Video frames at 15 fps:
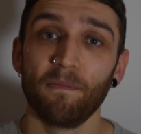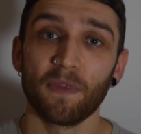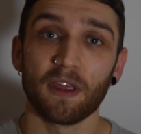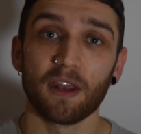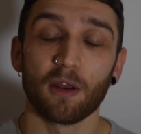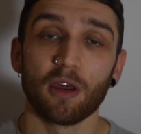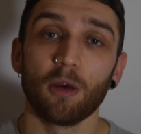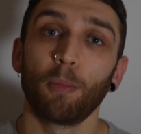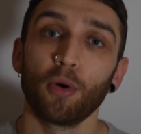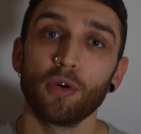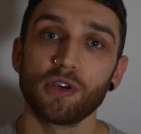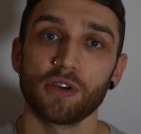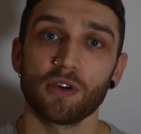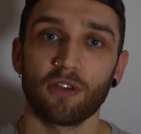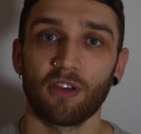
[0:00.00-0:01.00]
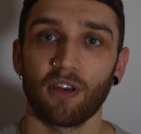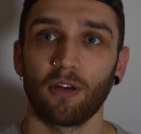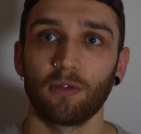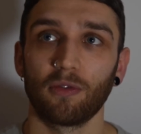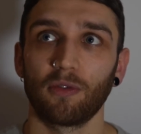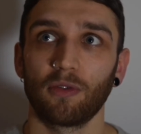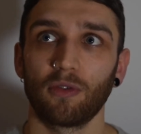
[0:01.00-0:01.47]
you push
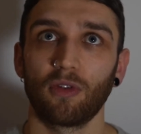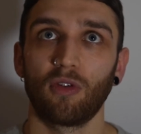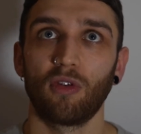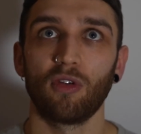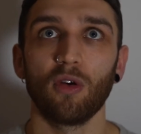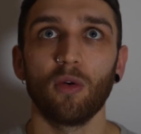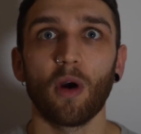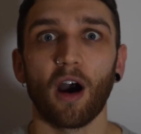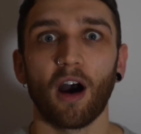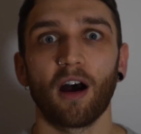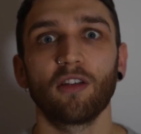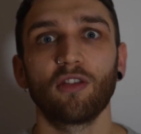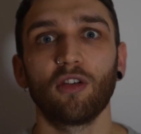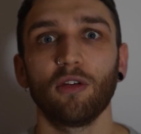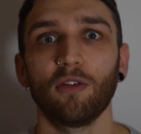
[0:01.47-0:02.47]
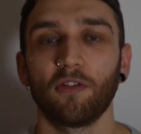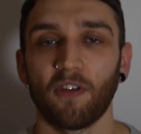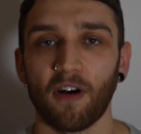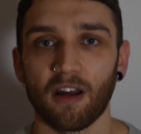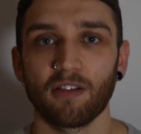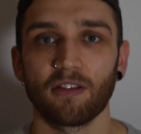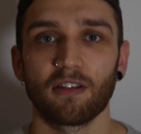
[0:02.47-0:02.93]
yourselves too hard, too
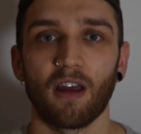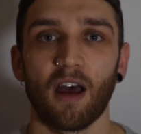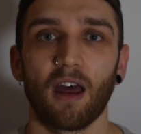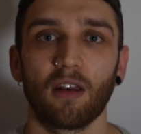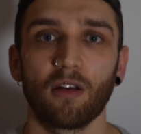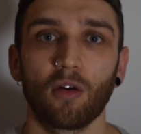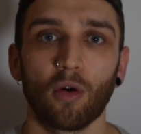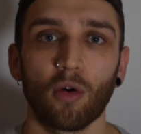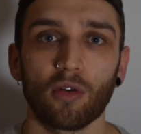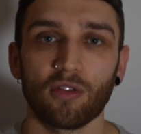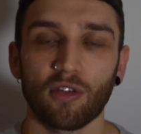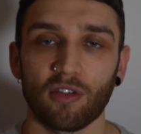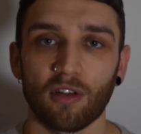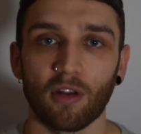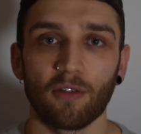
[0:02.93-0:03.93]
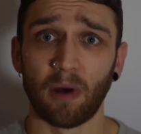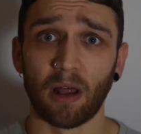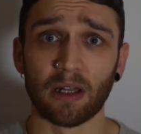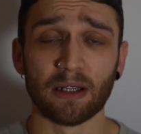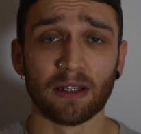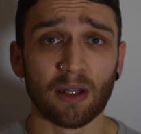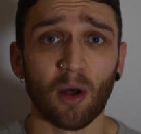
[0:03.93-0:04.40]
fast, and cause yourself a
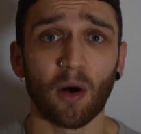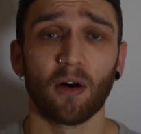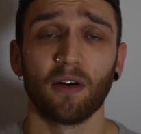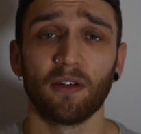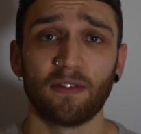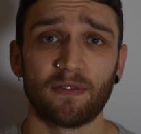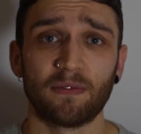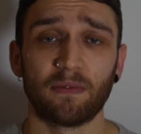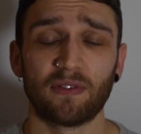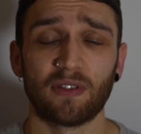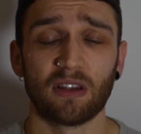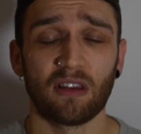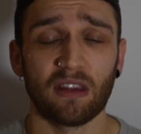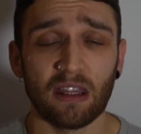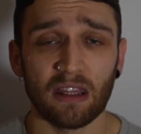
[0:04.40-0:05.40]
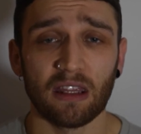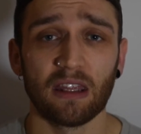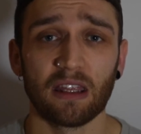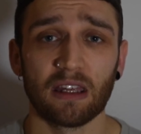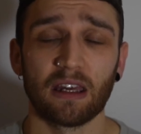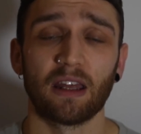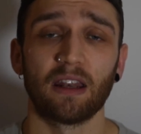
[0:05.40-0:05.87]
lot of fatigue
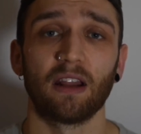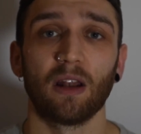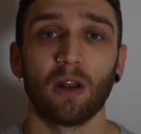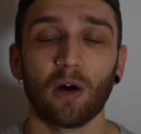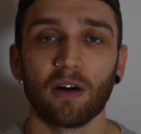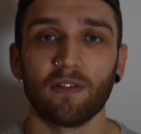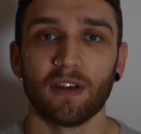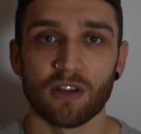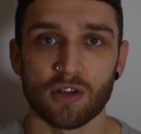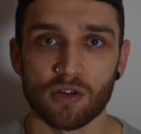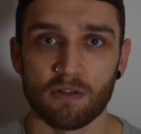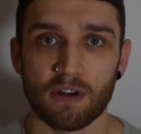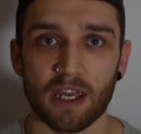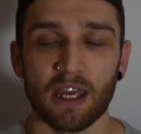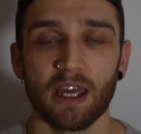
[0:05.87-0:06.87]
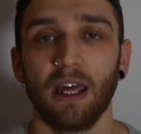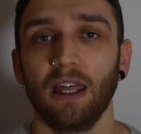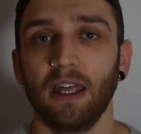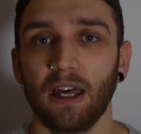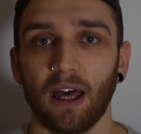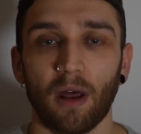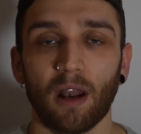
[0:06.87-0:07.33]
and a lot of injury.
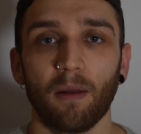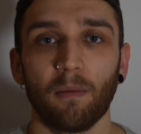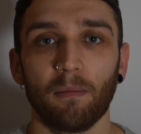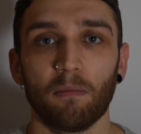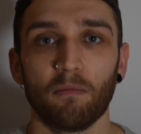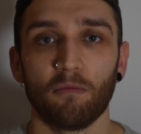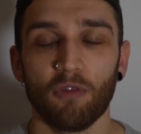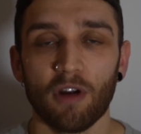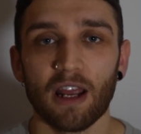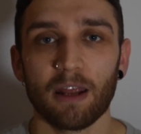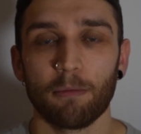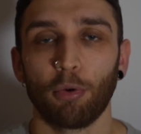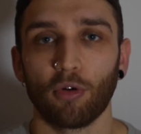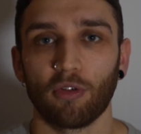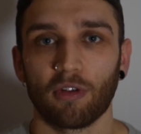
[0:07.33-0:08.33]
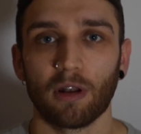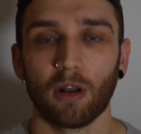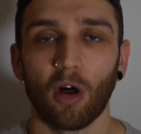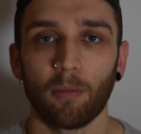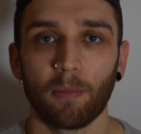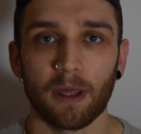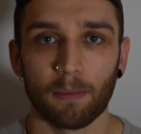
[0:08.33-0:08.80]
And it really puts a lot
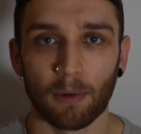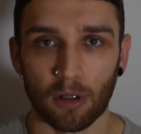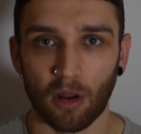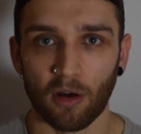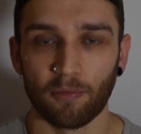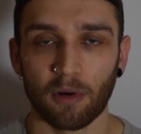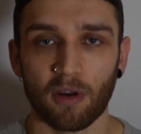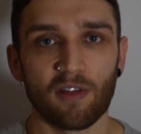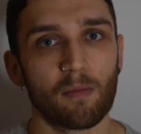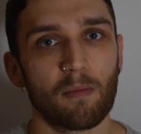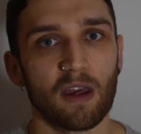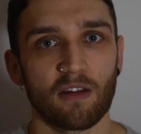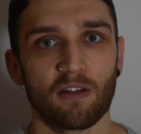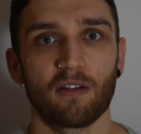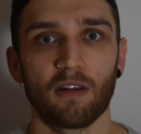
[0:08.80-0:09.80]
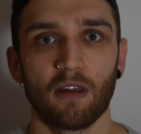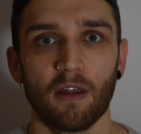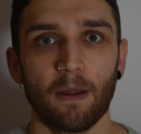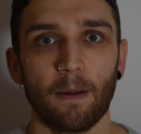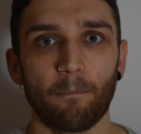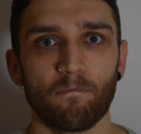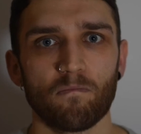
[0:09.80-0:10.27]
of people off, because it makes
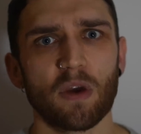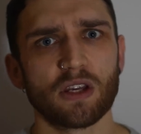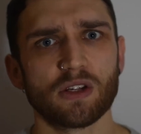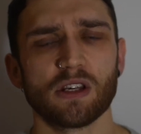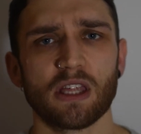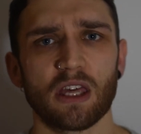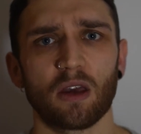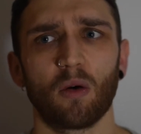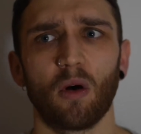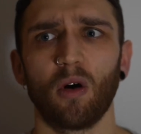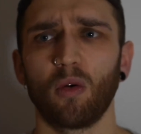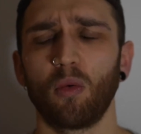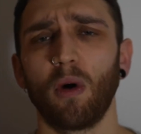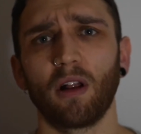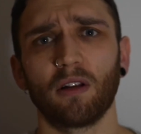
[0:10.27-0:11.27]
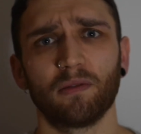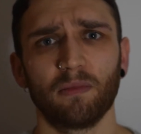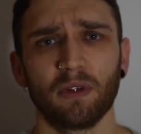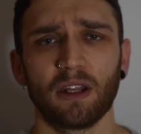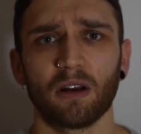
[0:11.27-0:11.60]
you think, oh, well,